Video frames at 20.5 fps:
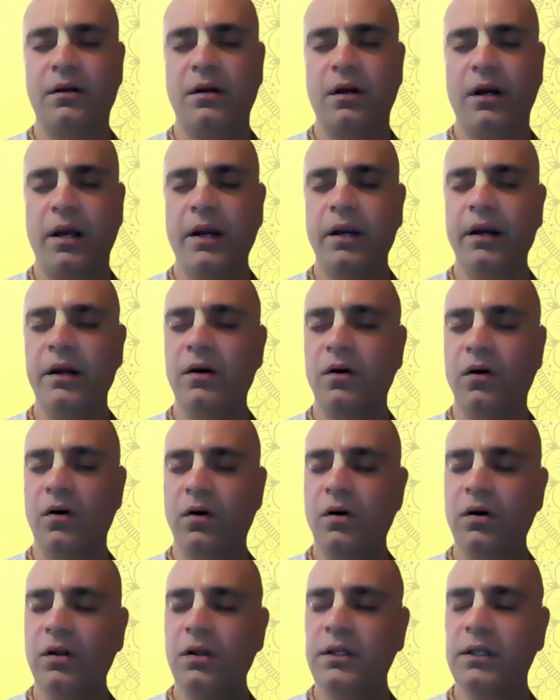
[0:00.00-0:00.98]
tried
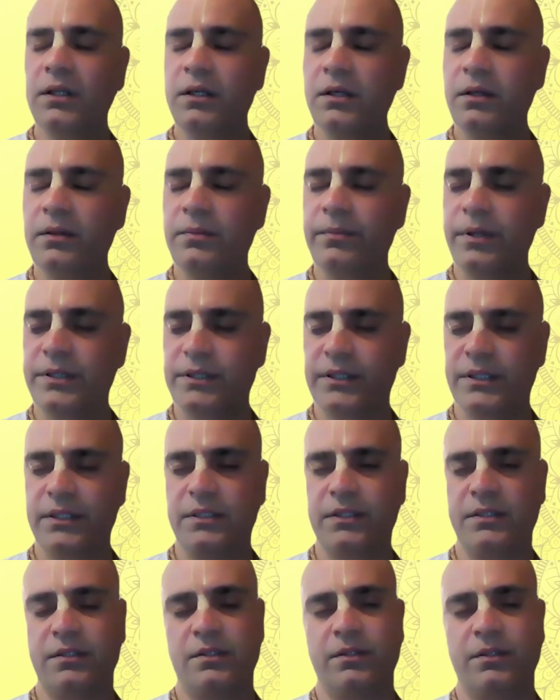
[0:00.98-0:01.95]
all the
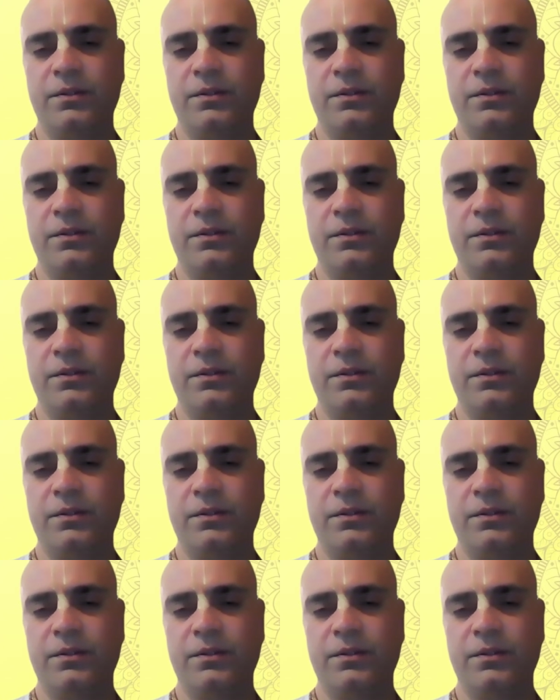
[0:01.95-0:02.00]
measures,